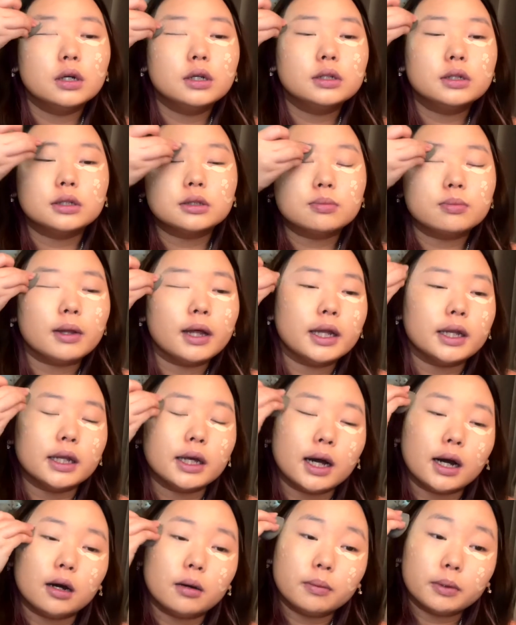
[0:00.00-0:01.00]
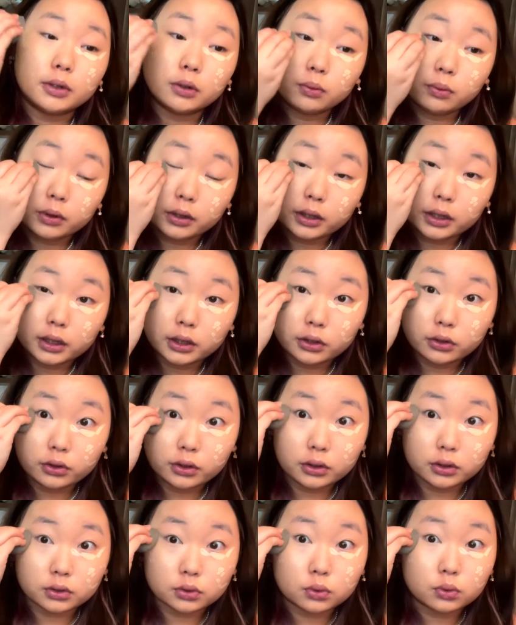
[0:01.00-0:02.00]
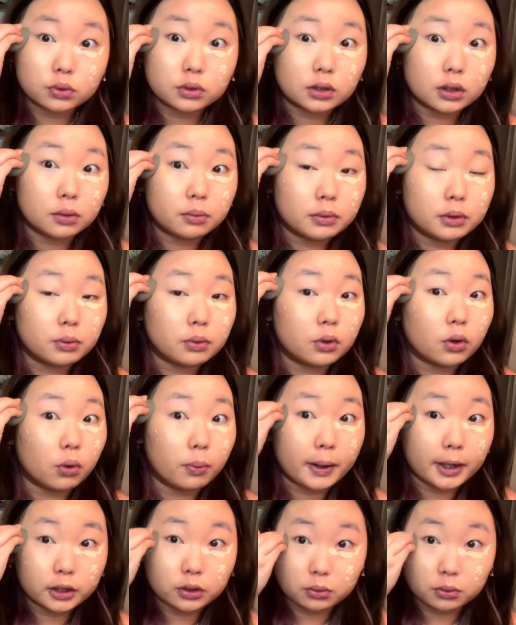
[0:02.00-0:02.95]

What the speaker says: just blend it out, but don't worry, during the school term it will go back